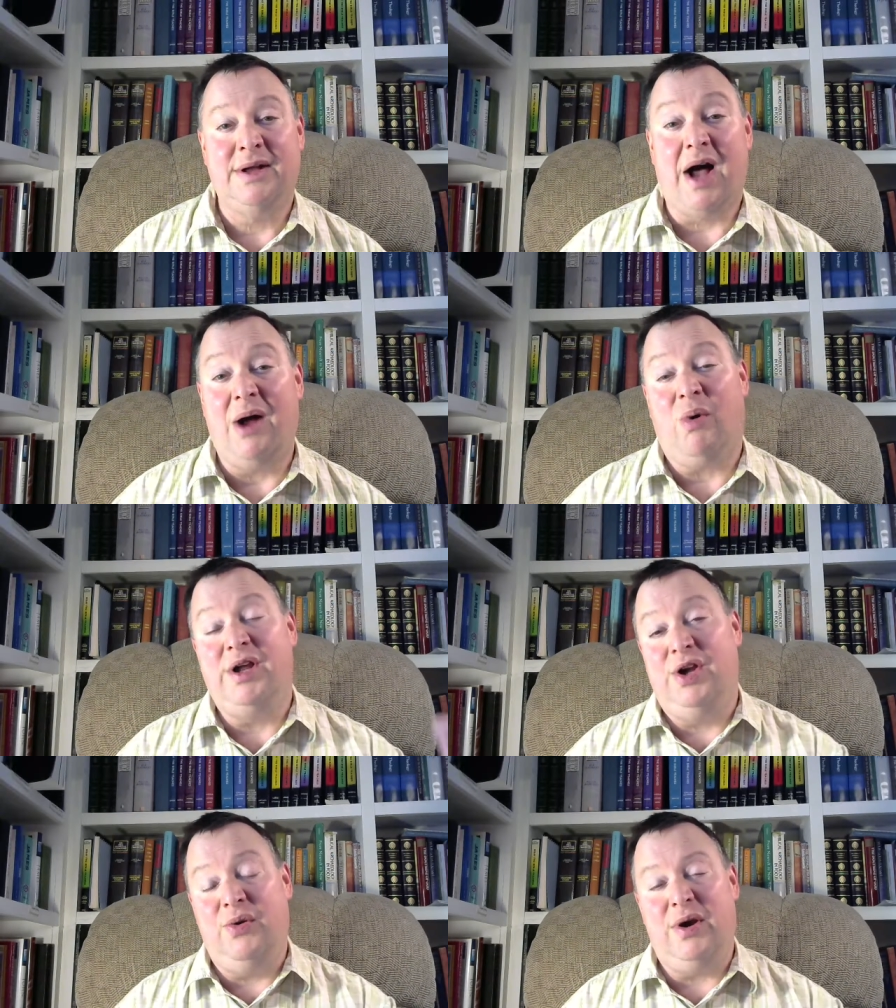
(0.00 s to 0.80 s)
I
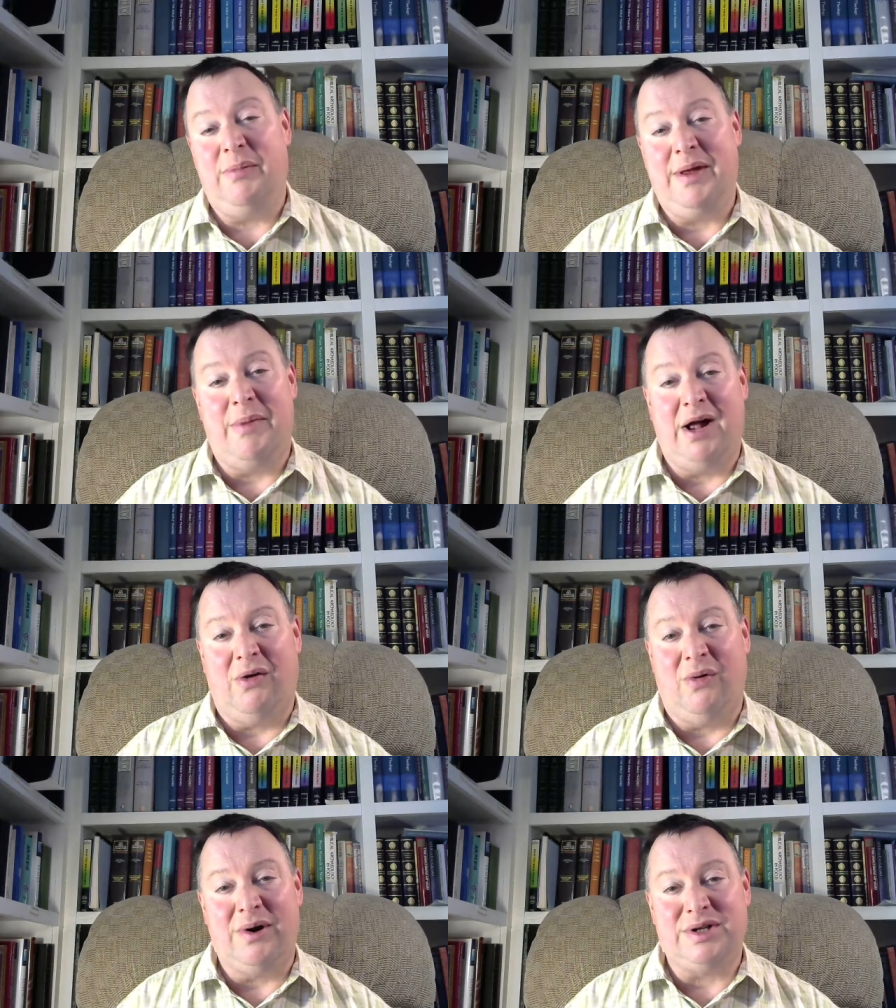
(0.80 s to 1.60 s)
want you to be my
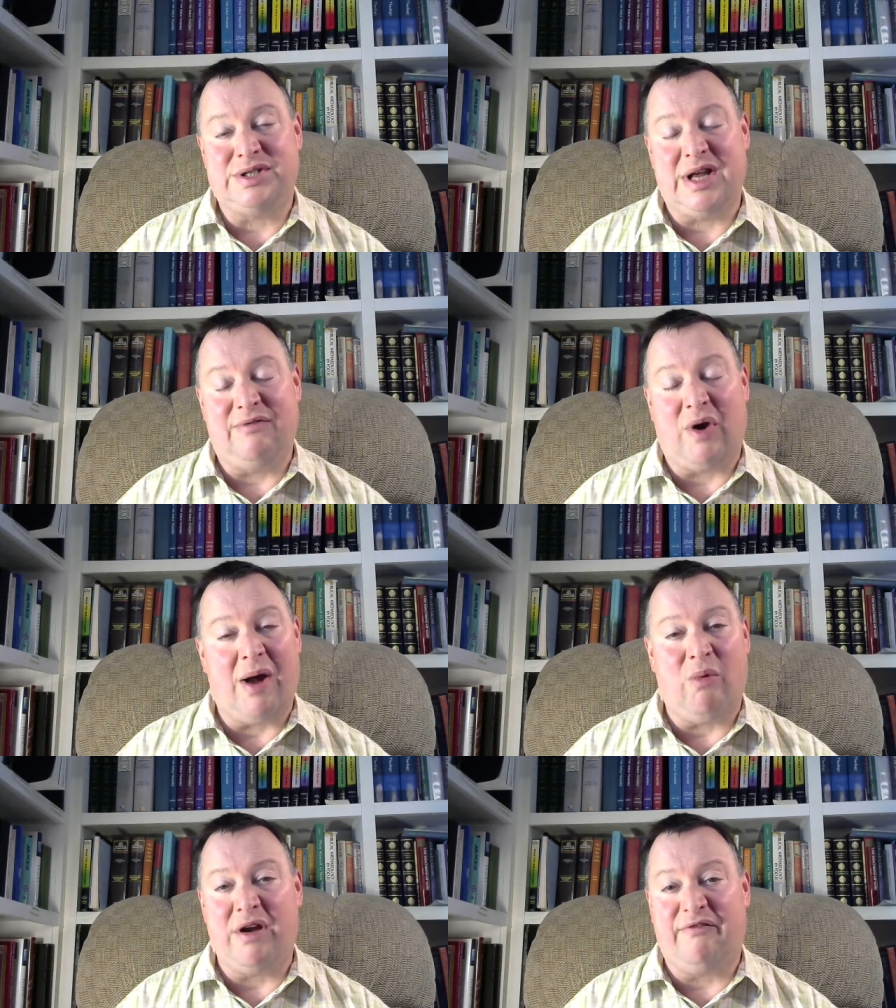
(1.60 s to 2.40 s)
Lord and Savior. I
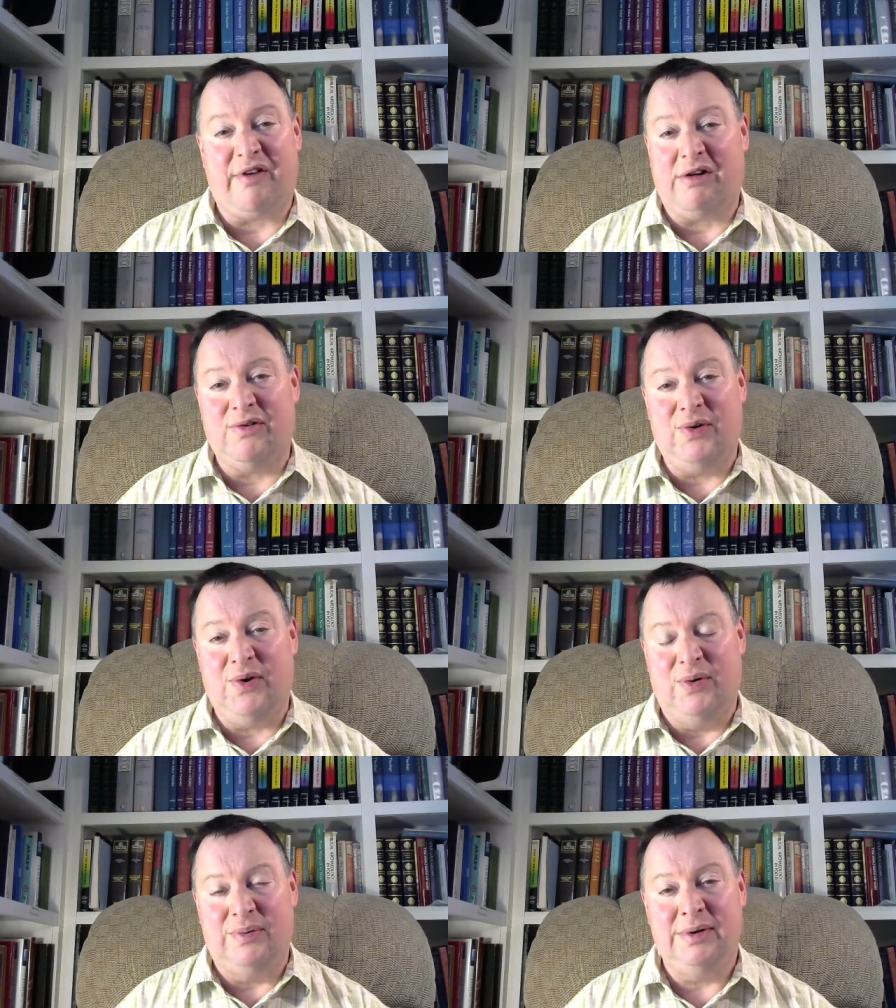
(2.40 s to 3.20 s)
want to follow
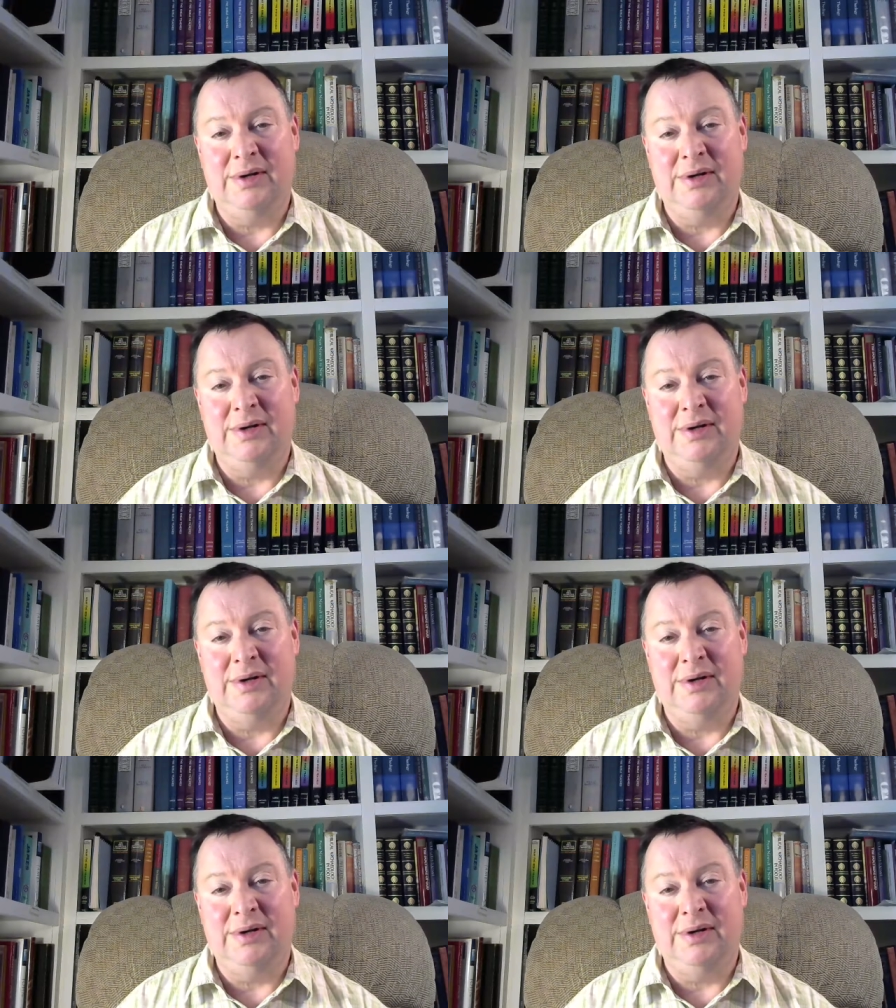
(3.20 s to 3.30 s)
you.